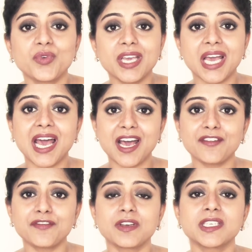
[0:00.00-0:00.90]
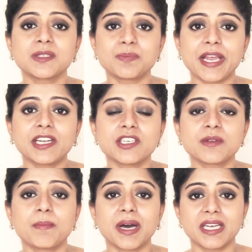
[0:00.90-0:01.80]
we have
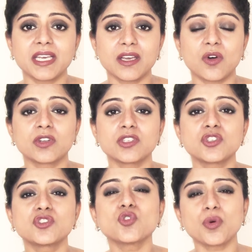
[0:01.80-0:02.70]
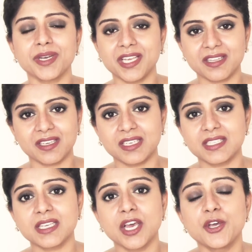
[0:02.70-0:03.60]
spent money on so many
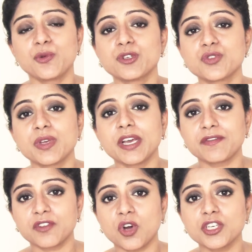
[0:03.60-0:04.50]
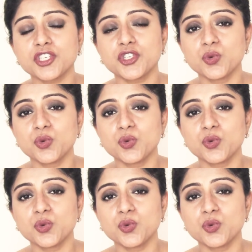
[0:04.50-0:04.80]
things which we have not